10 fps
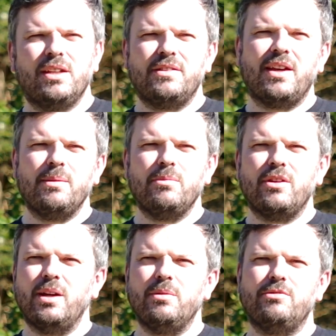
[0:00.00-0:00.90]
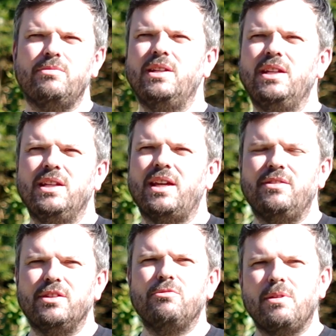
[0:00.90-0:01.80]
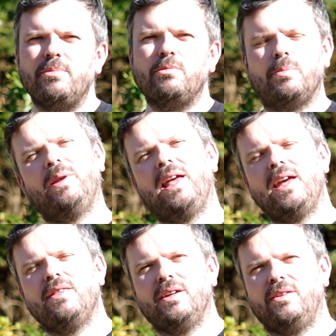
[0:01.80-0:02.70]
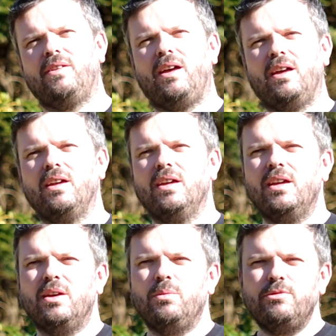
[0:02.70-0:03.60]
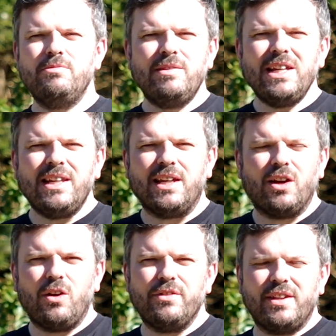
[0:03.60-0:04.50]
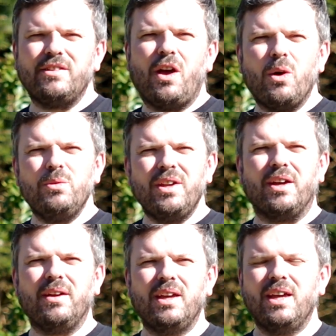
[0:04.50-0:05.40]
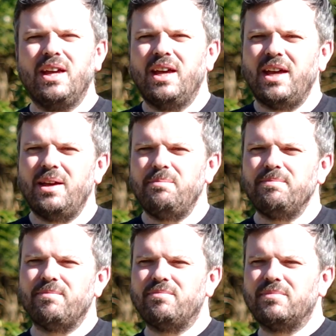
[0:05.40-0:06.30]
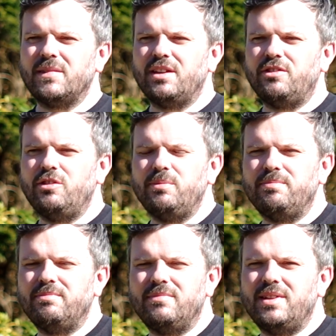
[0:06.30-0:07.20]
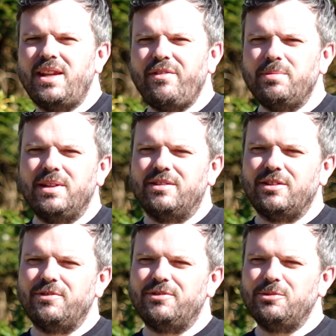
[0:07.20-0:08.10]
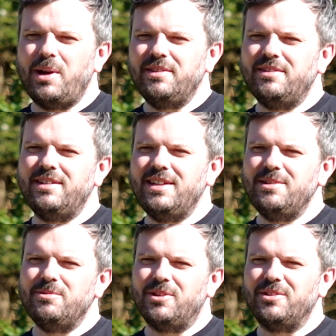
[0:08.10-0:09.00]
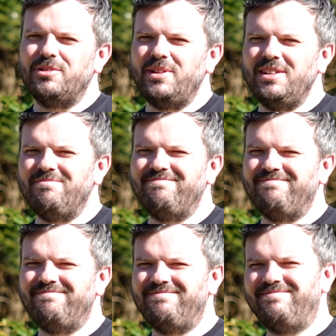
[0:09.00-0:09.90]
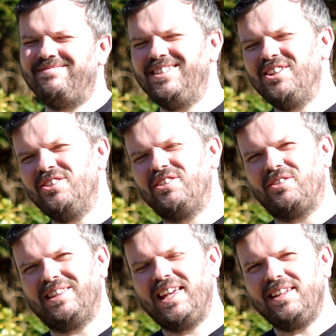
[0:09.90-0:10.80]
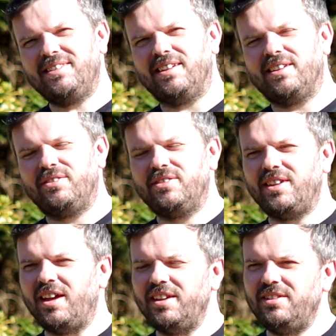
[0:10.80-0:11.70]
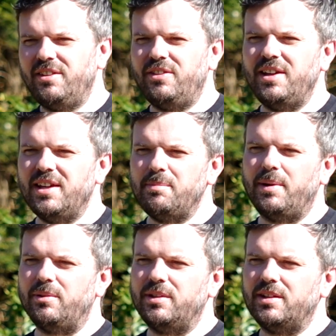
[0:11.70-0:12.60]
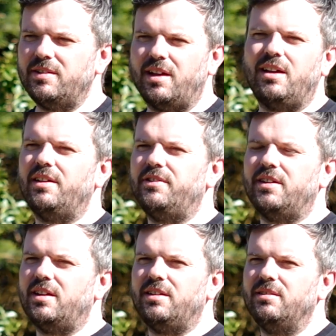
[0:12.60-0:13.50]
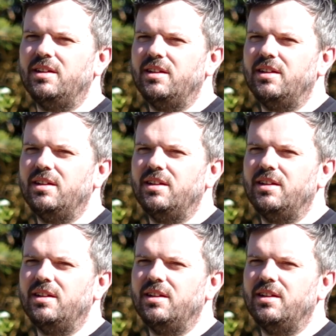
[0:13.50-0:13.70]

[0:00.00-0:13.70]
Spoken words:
and the time where I was really getting to grips with playing the guitar, was really on this Hohner. So inevitably, sort of 20 years later, I've started to think about the guitars that I